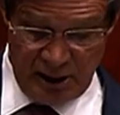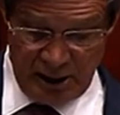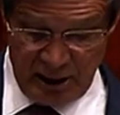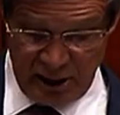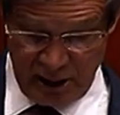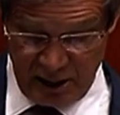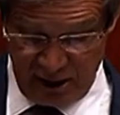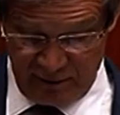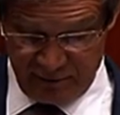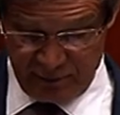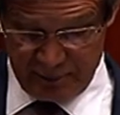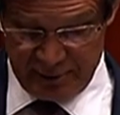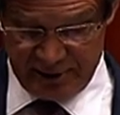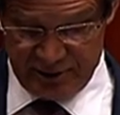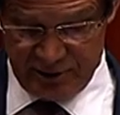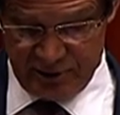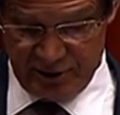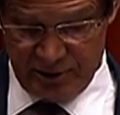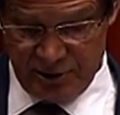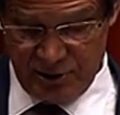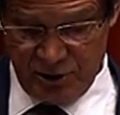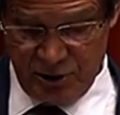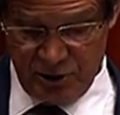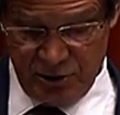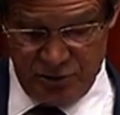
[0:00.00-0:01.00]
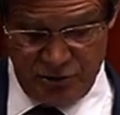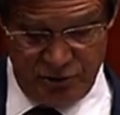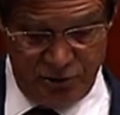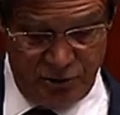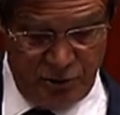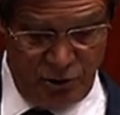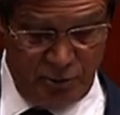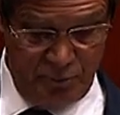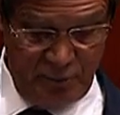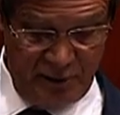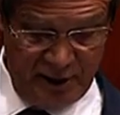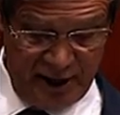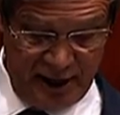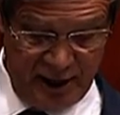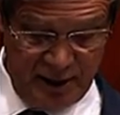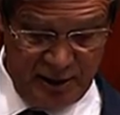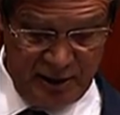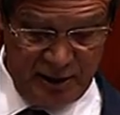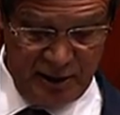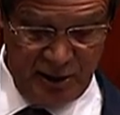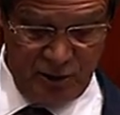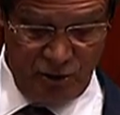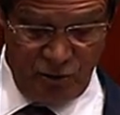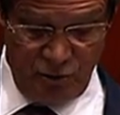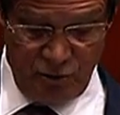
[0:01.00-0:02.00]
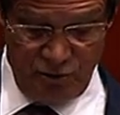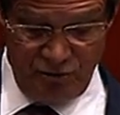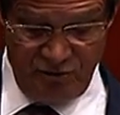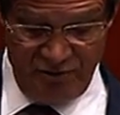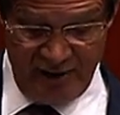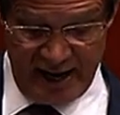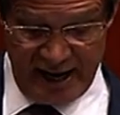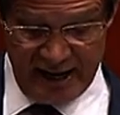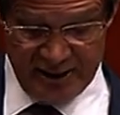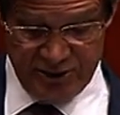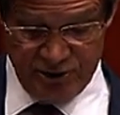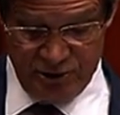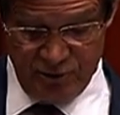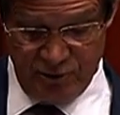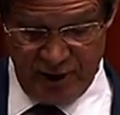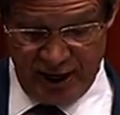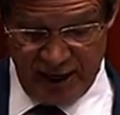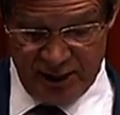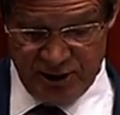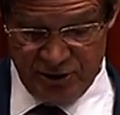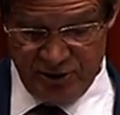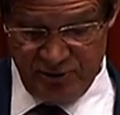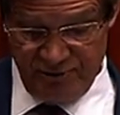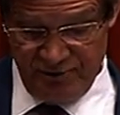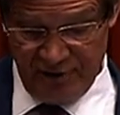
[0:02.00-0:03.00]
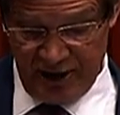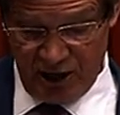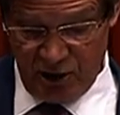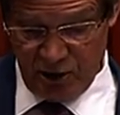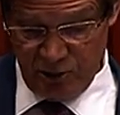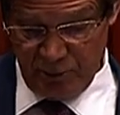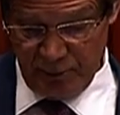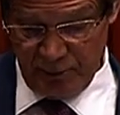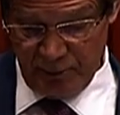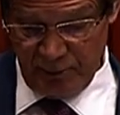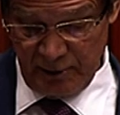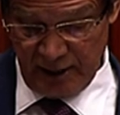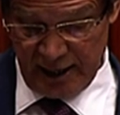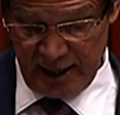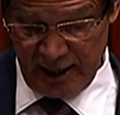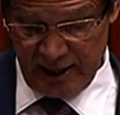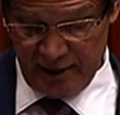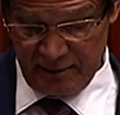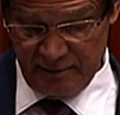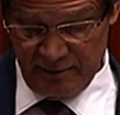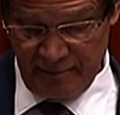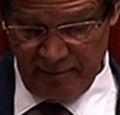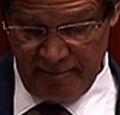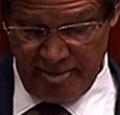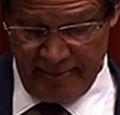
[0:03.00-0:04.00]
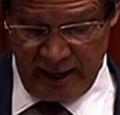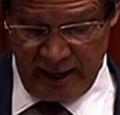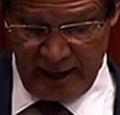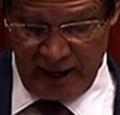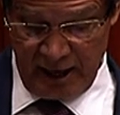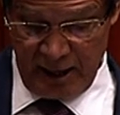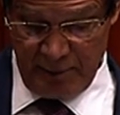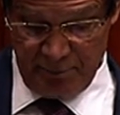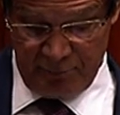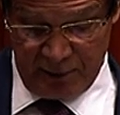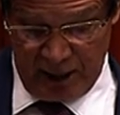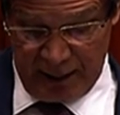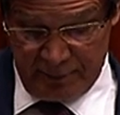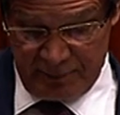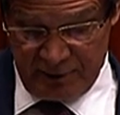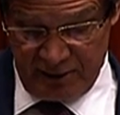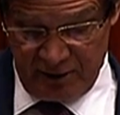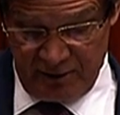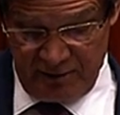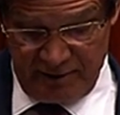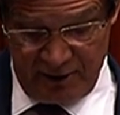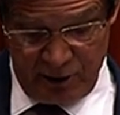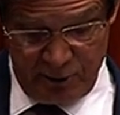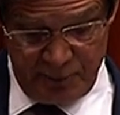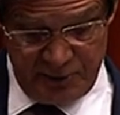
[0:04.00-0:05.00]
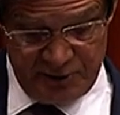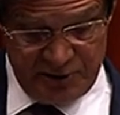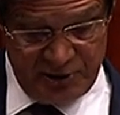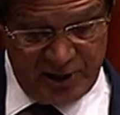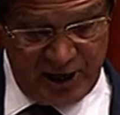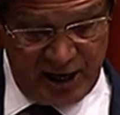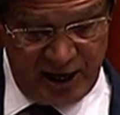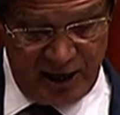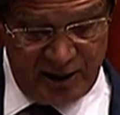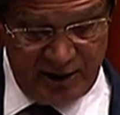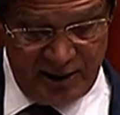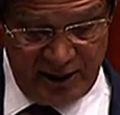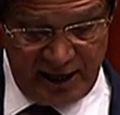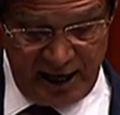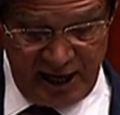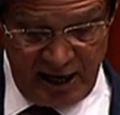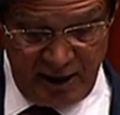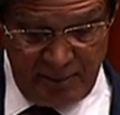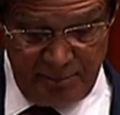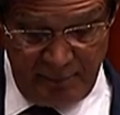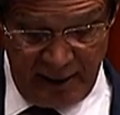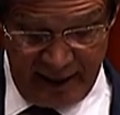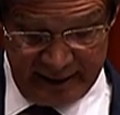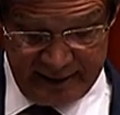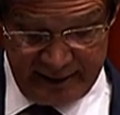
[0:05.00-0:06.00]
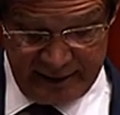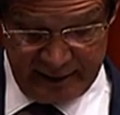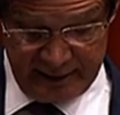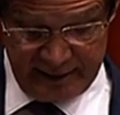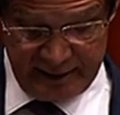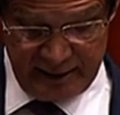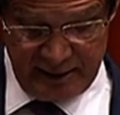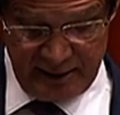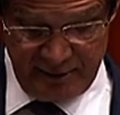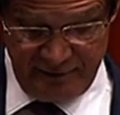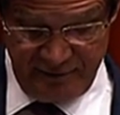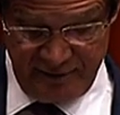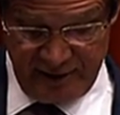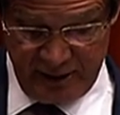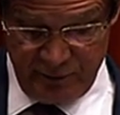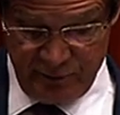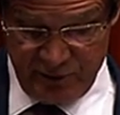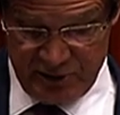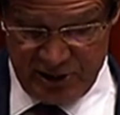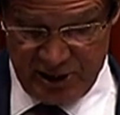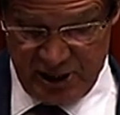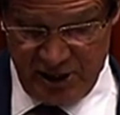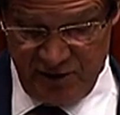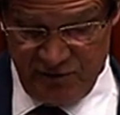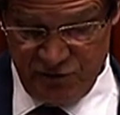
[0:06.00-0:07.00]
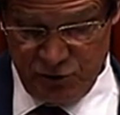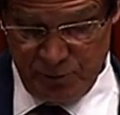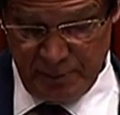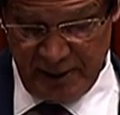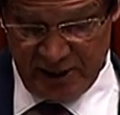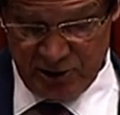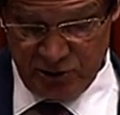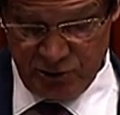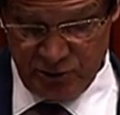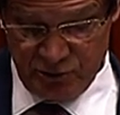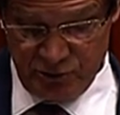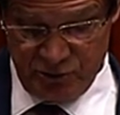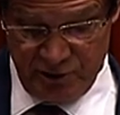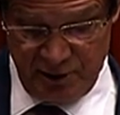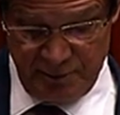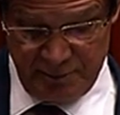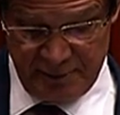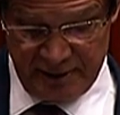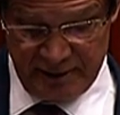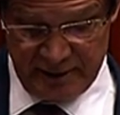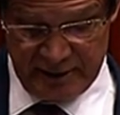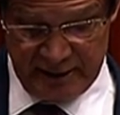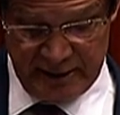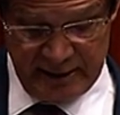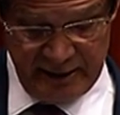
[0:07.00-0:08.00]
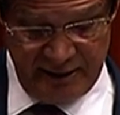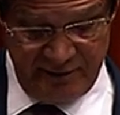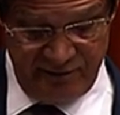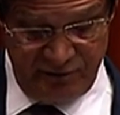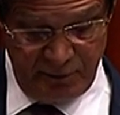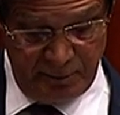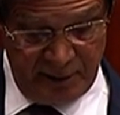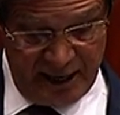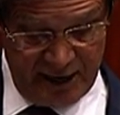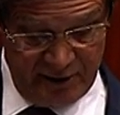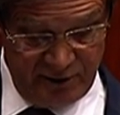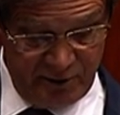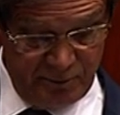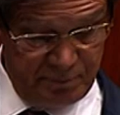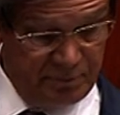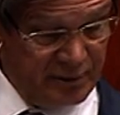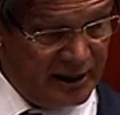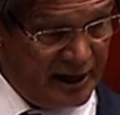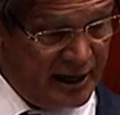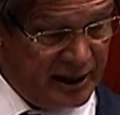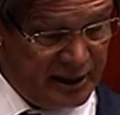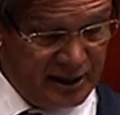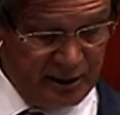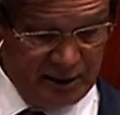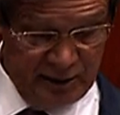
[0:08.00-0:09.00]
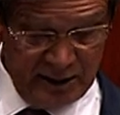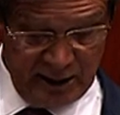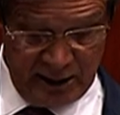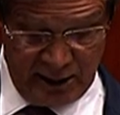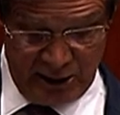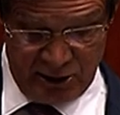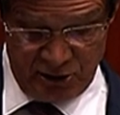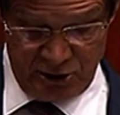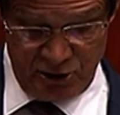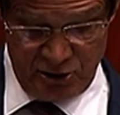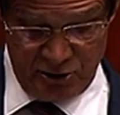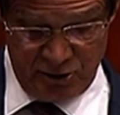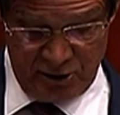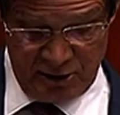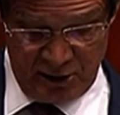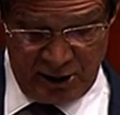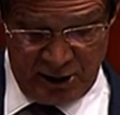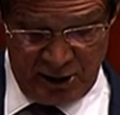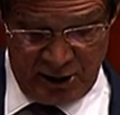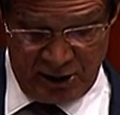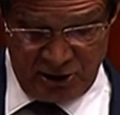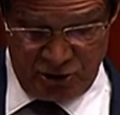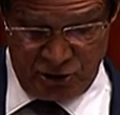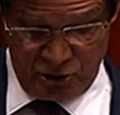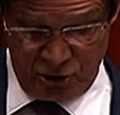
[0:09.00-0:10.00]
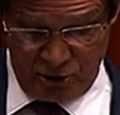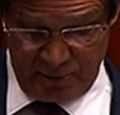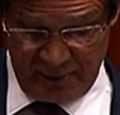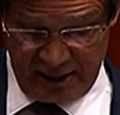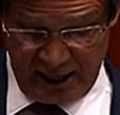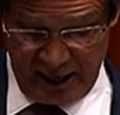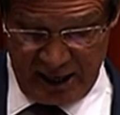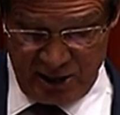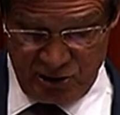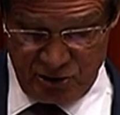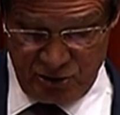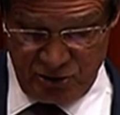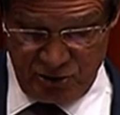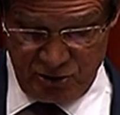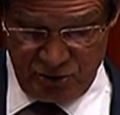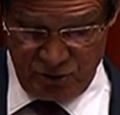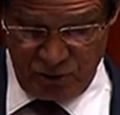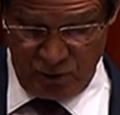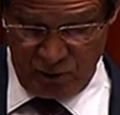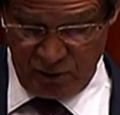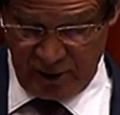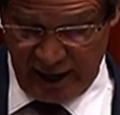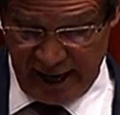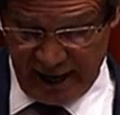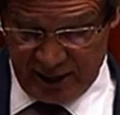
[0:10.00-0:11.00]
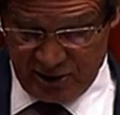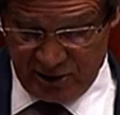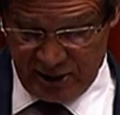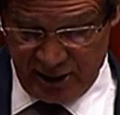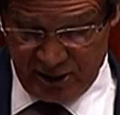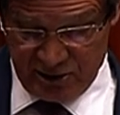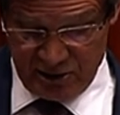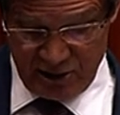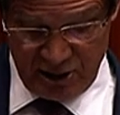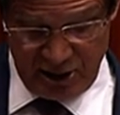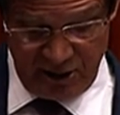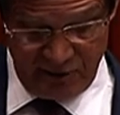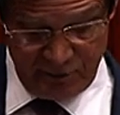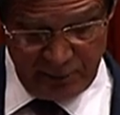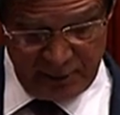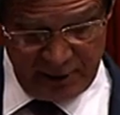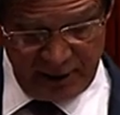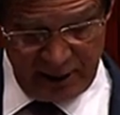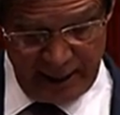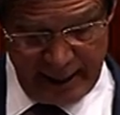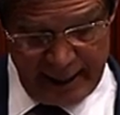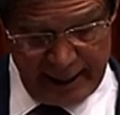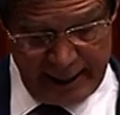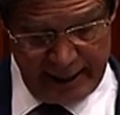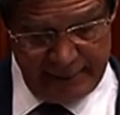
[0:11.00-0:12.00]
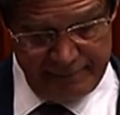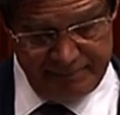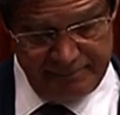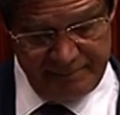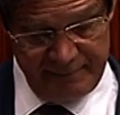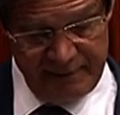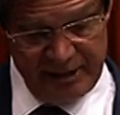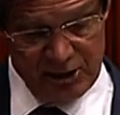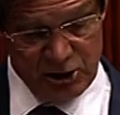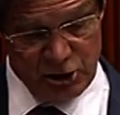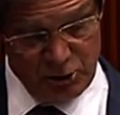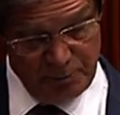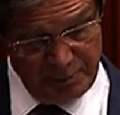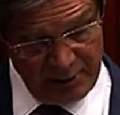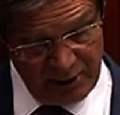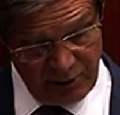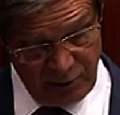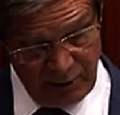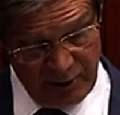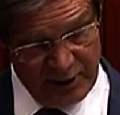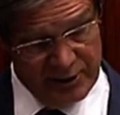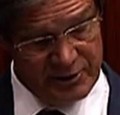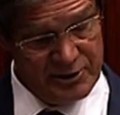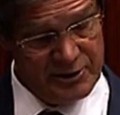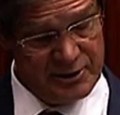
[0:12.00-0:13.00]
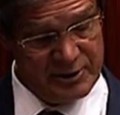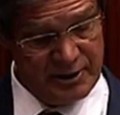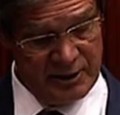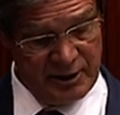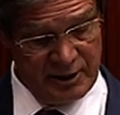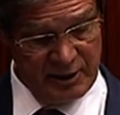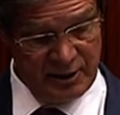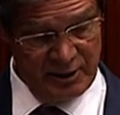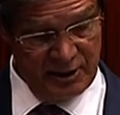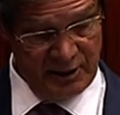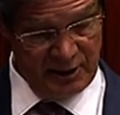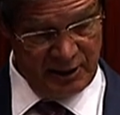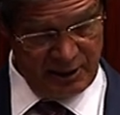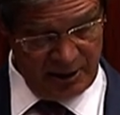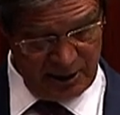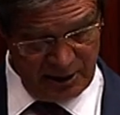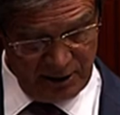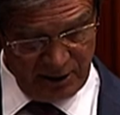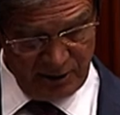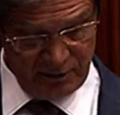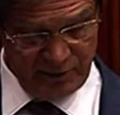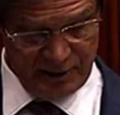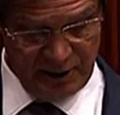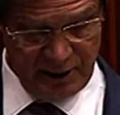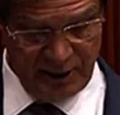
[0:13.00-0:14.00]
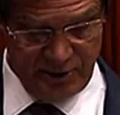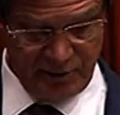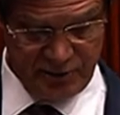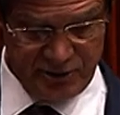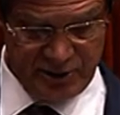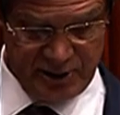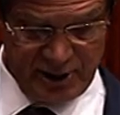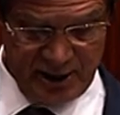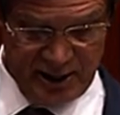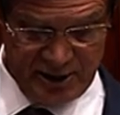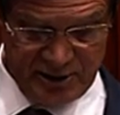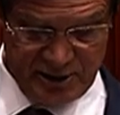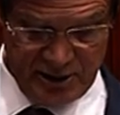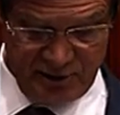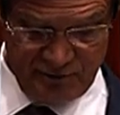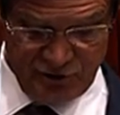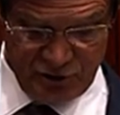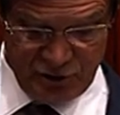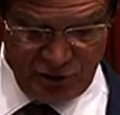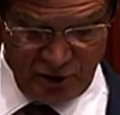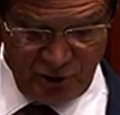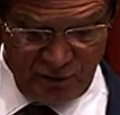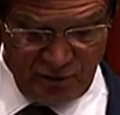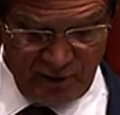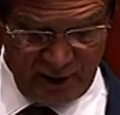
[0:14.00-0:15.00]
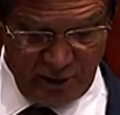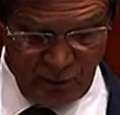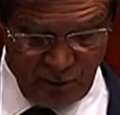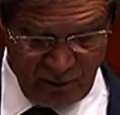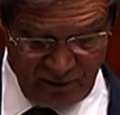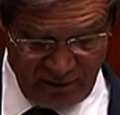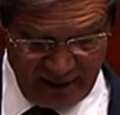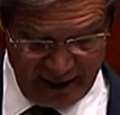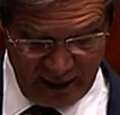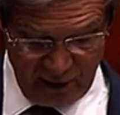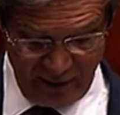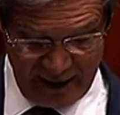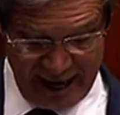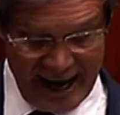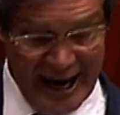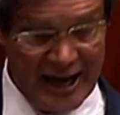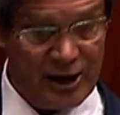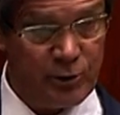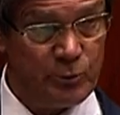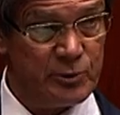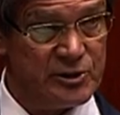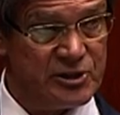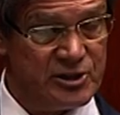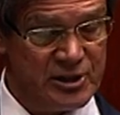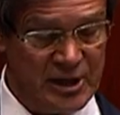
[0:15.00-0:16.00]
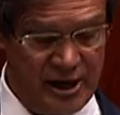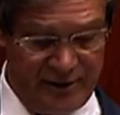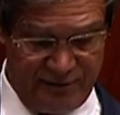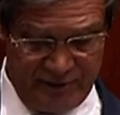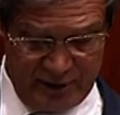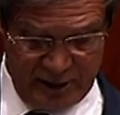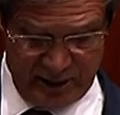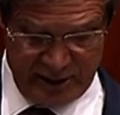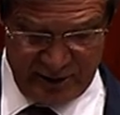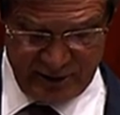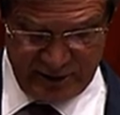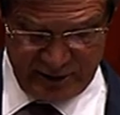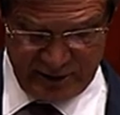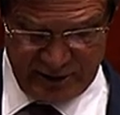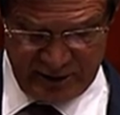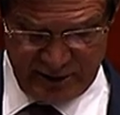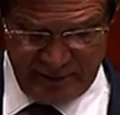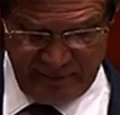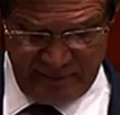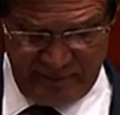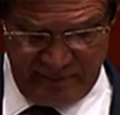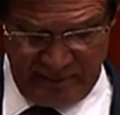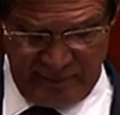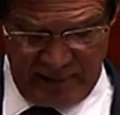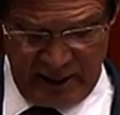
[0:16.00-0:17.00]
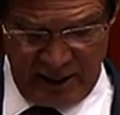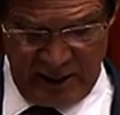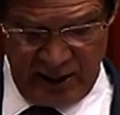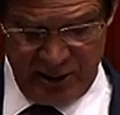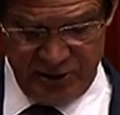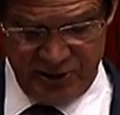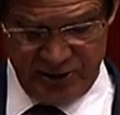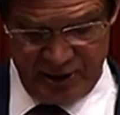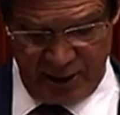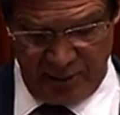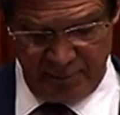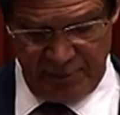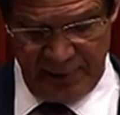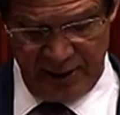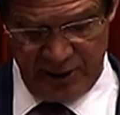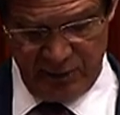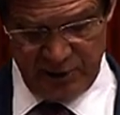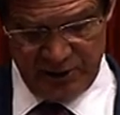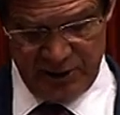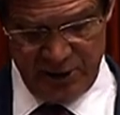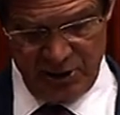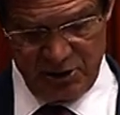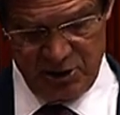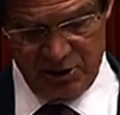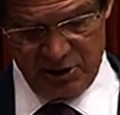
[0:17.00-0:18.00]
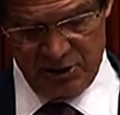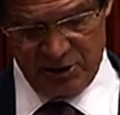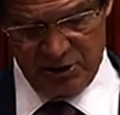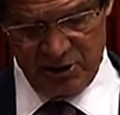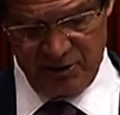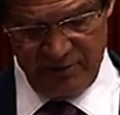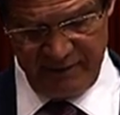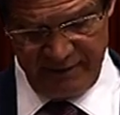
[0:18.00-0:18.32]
Governments control planning and own vast tracts of valuable land, and property developers stand to gain mightily if they receive special treatment from either planning determinations or access to government land. Experience here and other states have shown that without adequate safeguards, some politicians and